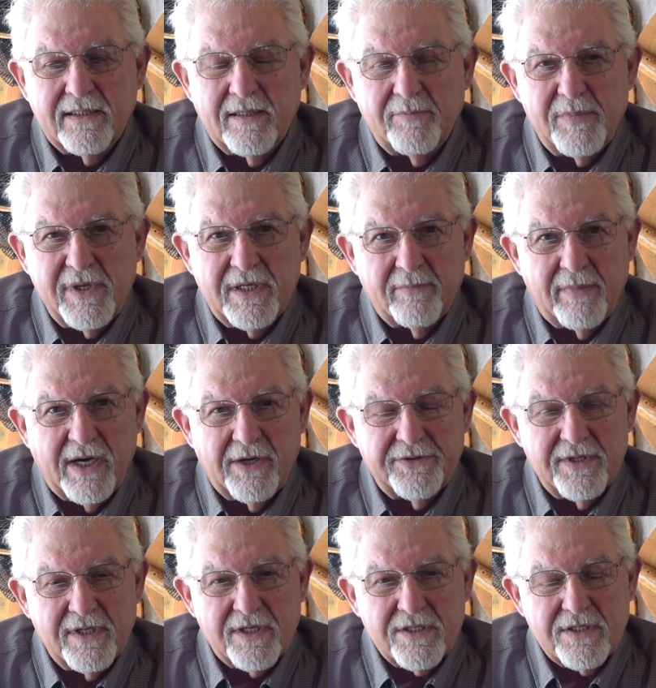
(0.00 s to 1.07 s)
a bit
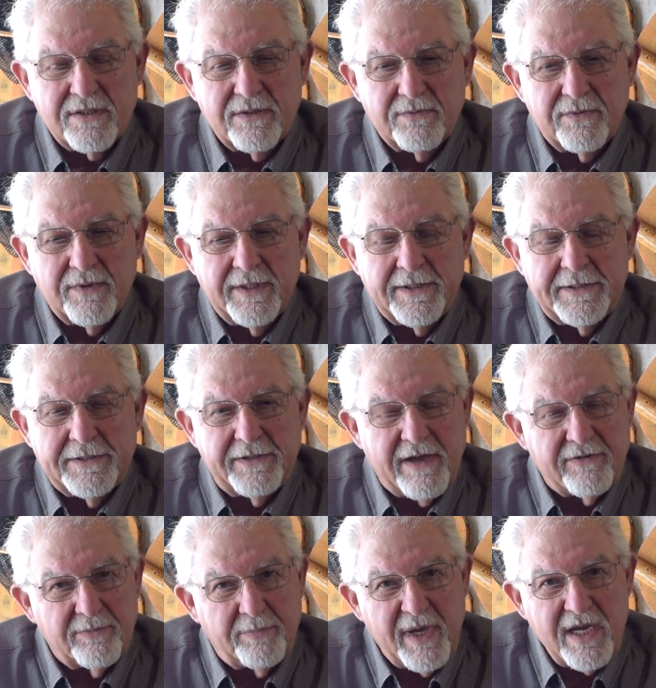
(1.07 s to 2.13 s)
about this. We
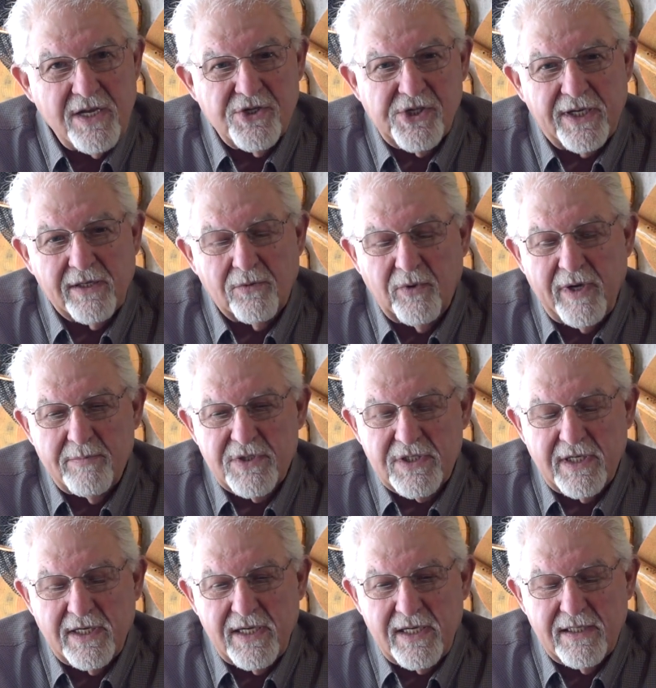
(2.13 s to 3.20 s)
have a page on our
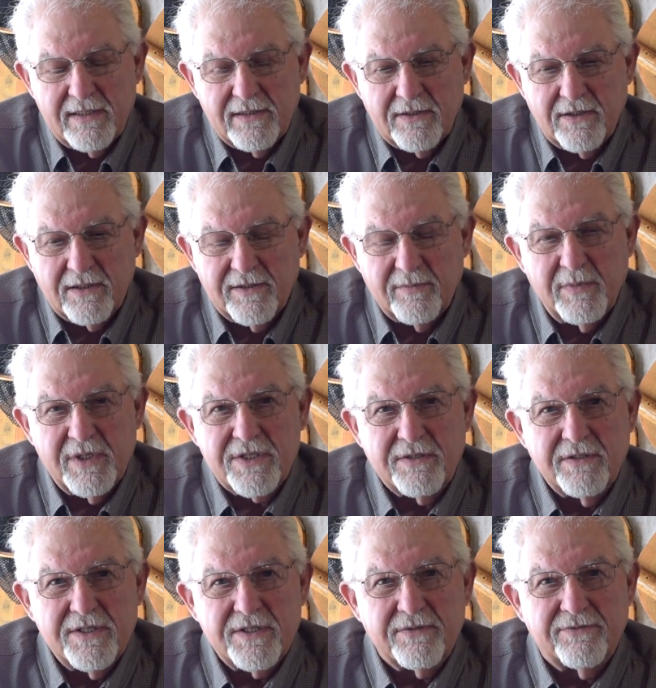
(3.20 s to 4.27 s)
website called The
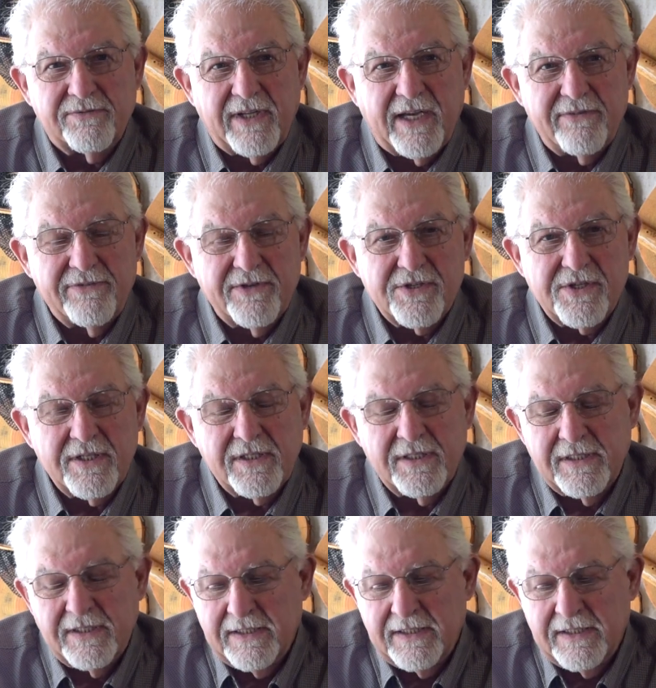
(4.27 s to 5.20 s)
Mysteries of Fly Fishing,